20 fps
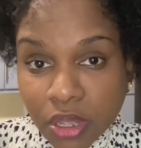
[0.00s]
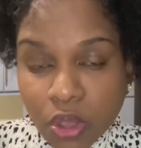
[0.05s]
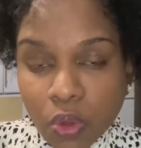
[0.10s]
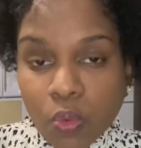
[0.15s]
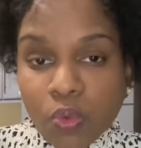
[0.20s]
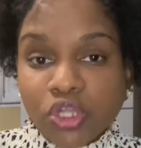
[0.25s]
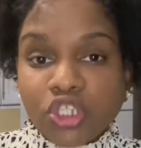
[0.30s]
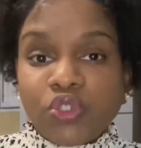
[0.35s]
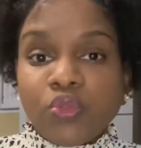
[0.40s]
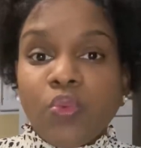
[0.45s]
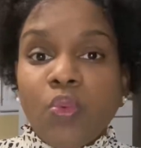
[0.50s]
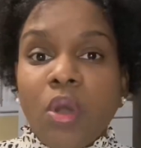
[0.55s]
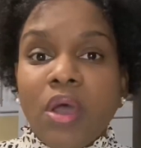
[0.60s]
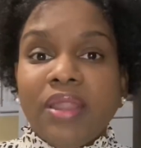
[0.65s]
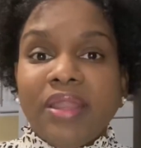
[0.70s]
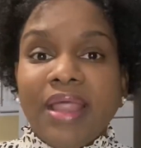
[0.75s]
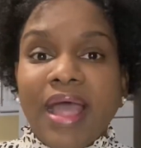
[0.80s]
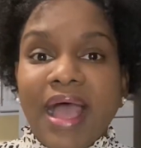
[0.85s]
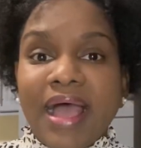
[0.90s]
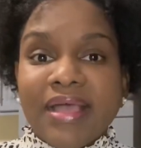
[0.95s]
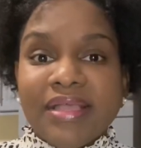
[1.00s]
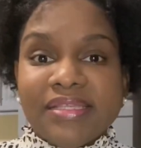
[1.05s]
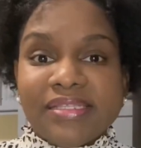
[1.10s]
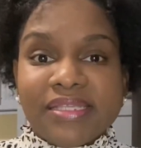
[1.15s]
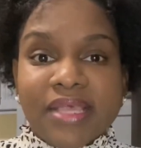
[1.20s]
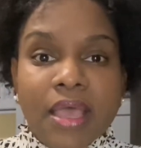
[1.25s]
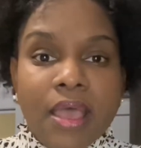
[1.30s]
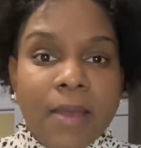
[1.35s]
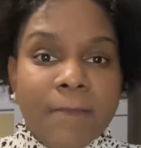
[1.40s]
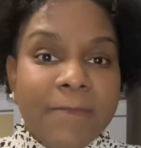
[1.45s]
Which one has
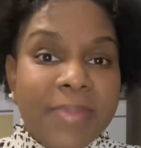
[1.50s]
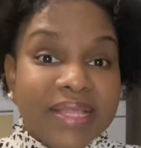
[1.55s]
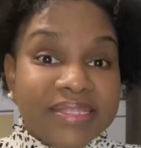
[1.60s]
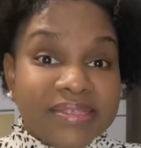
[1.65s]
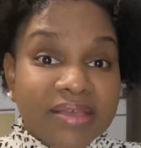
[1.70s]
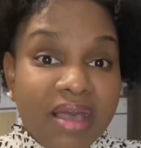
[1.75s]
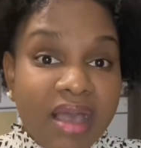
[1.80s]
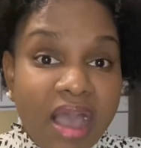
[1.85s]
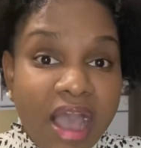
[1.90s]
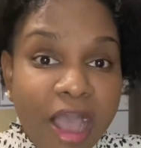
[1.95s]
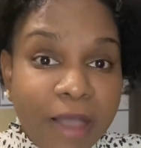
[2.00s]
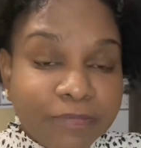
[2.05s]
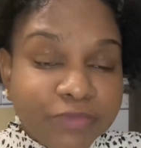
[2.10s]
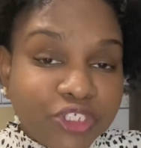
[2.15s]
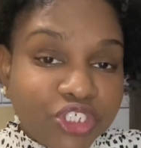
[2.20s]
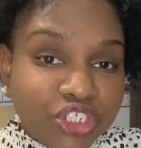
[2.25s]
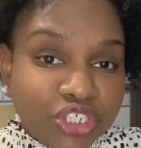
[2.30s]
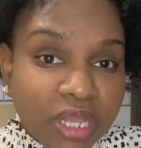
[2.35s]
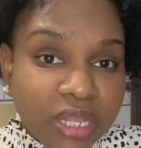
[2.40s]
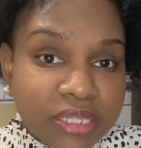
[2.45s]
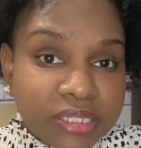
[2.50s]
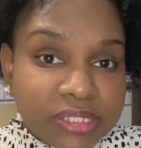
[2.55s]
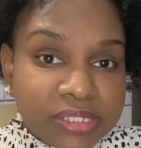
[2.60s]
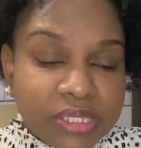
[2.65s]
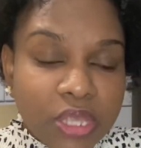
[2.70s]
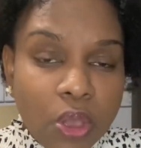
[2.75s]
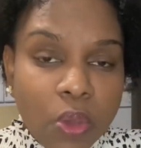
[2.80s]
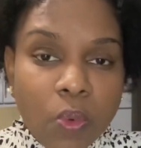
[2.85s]
better options?